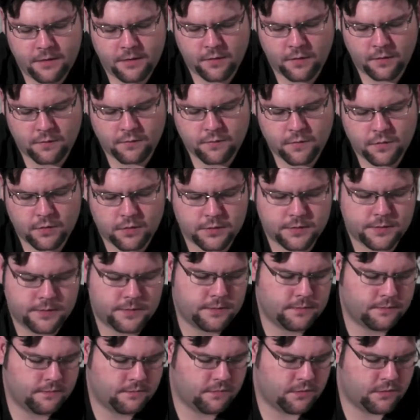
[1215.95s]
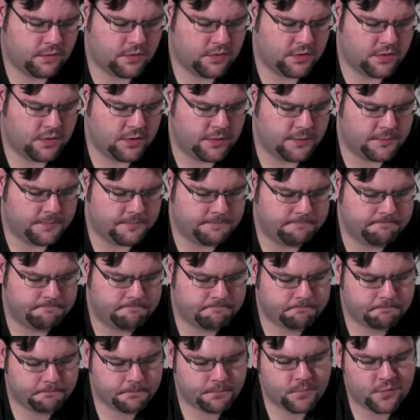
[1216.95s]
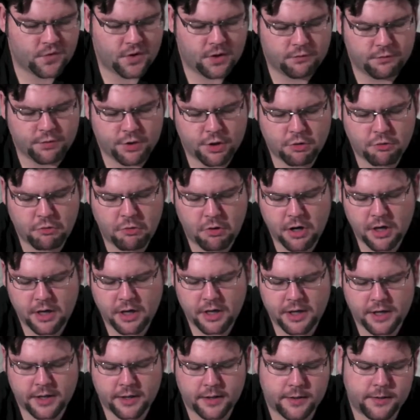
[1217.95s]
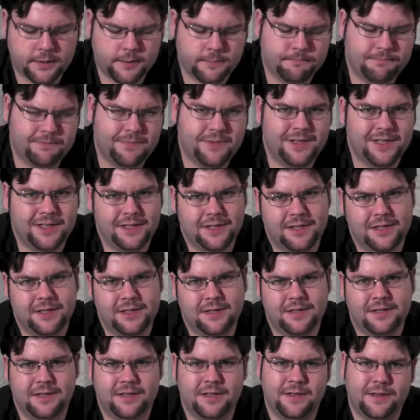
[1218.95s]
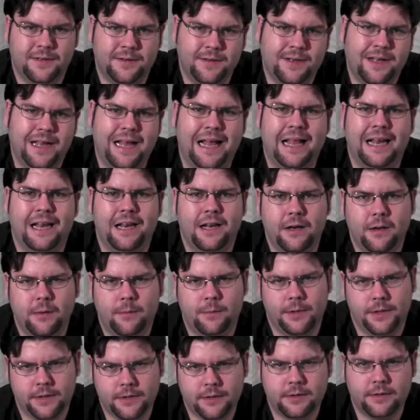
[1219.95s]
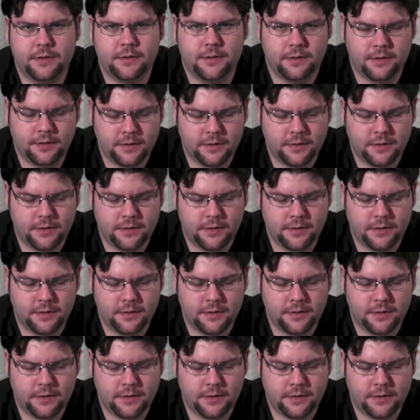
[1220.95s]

Of course, for the recoiling it is a little bit